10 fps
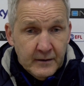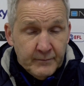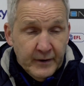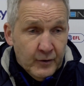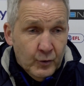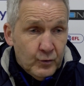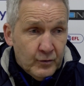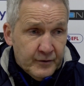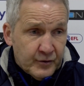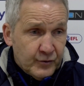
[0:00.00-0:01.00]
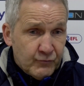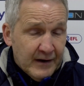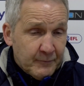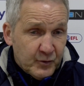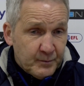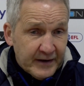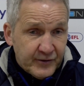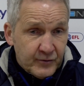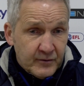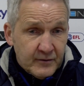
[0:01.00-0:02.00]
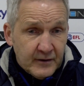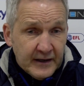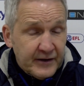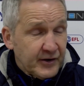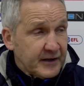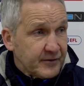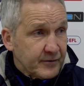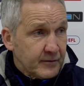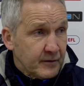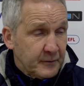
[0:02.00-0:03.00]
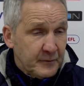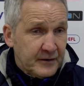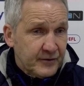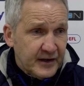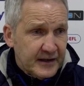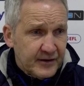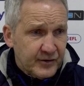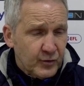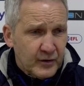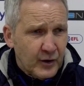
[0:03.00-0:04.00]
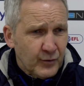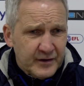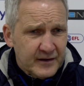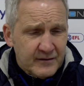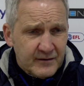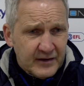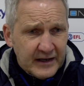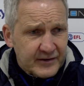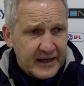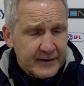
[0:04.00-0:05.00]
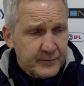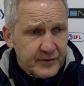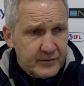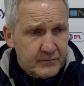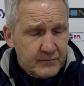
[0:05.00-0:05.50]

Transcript: But all the good run was based on clean sheets. I think we conceded two goals in six games.